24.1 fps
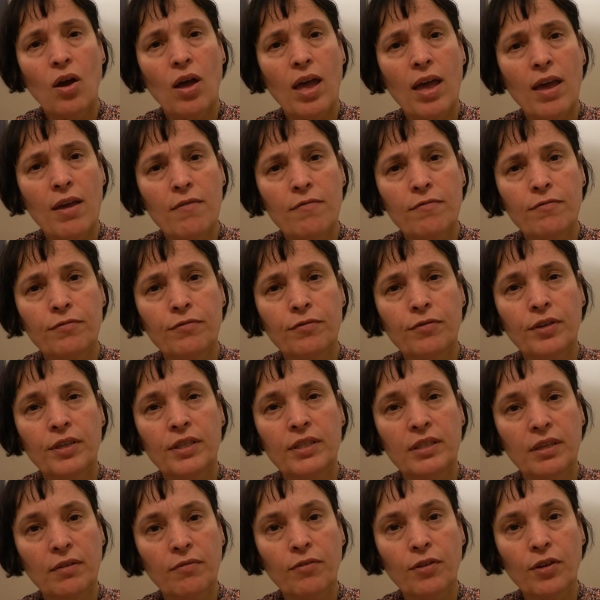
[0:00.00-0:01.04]
every
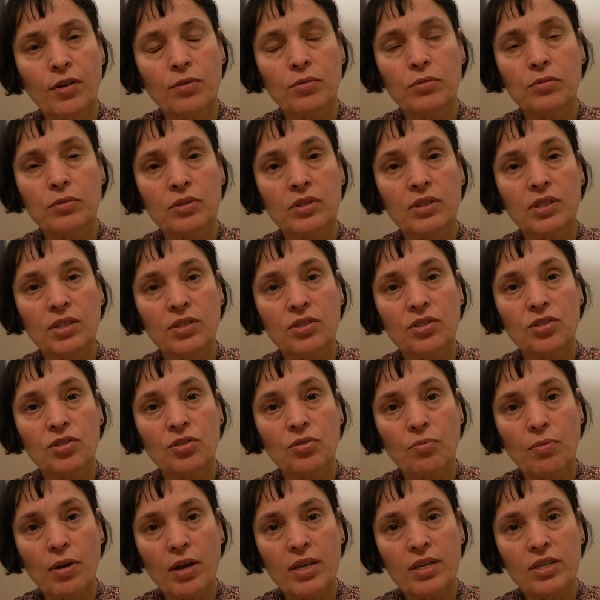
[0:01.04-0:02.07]
difficult
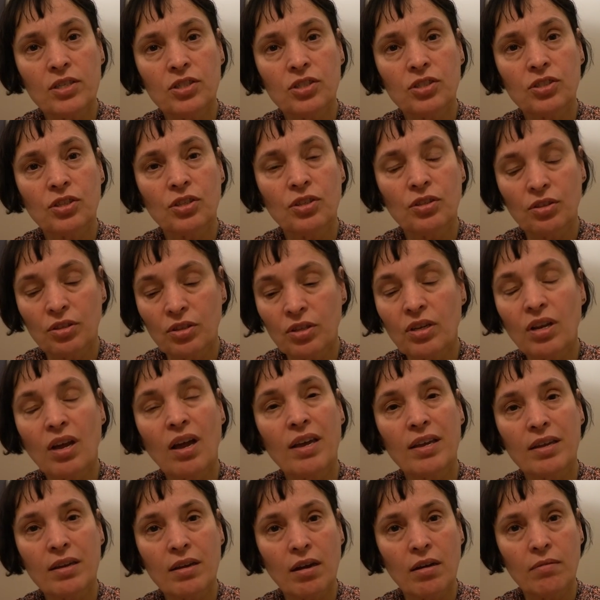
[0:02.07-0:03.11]
situation that
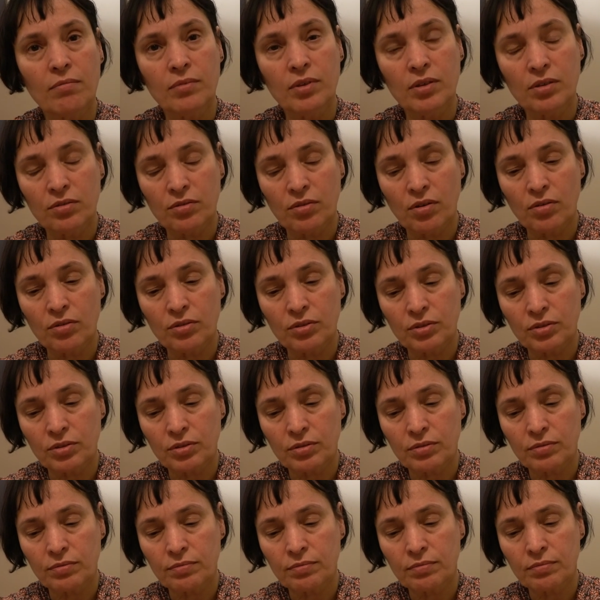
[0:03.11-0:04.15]
I come
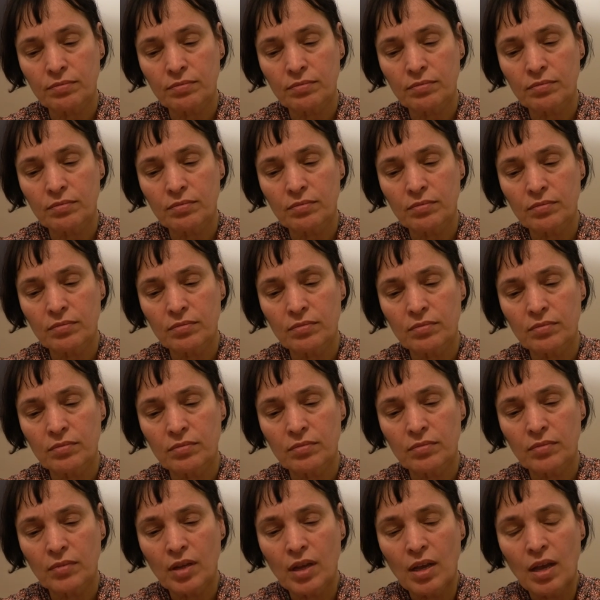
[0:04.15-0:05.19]
across.
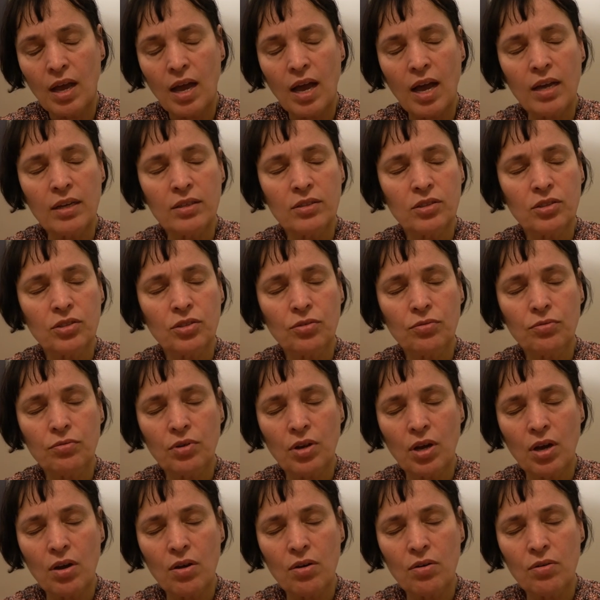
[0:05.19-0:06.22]
As you
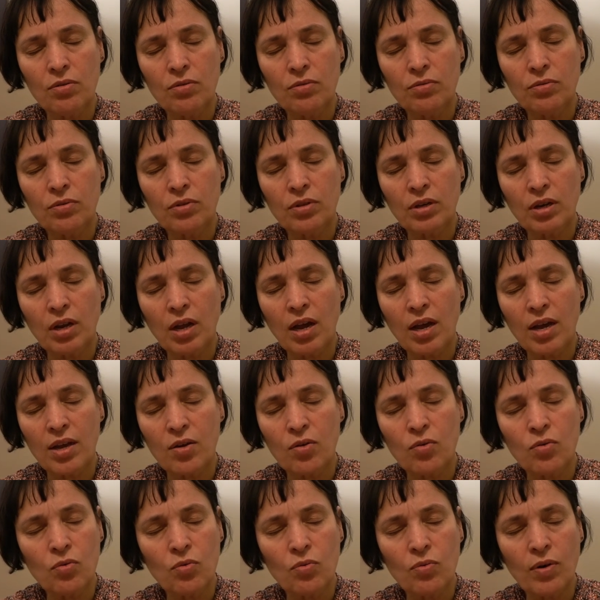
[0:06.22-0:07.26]
know, that I
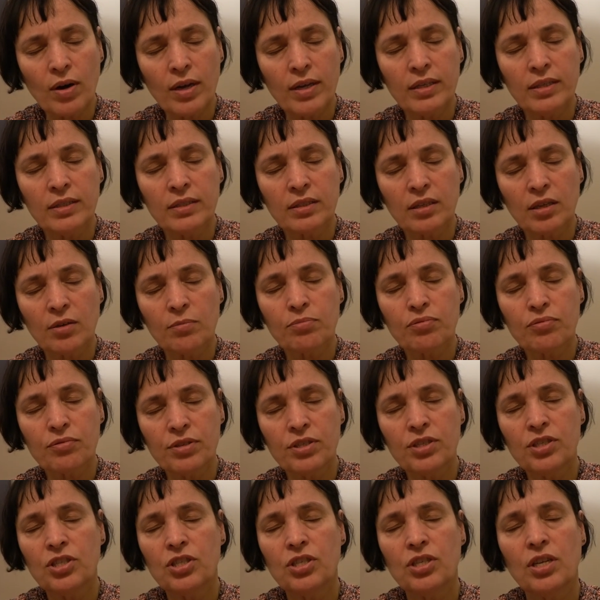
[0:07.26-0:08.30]
always
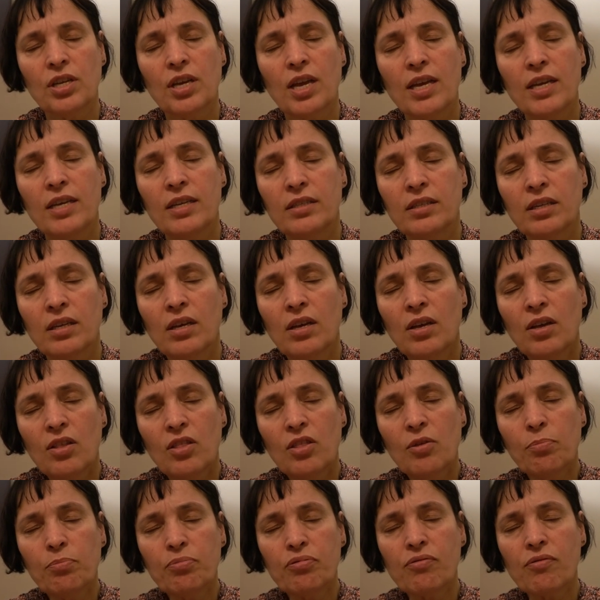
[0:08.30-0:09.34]
appreciate
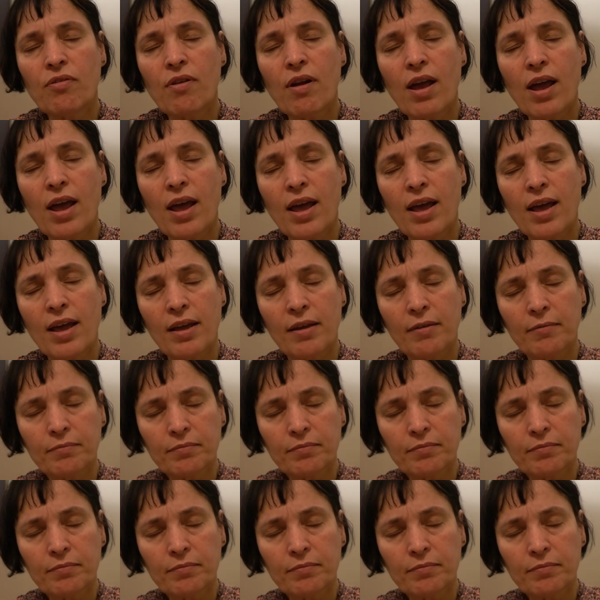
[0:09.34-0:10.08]
the prayer.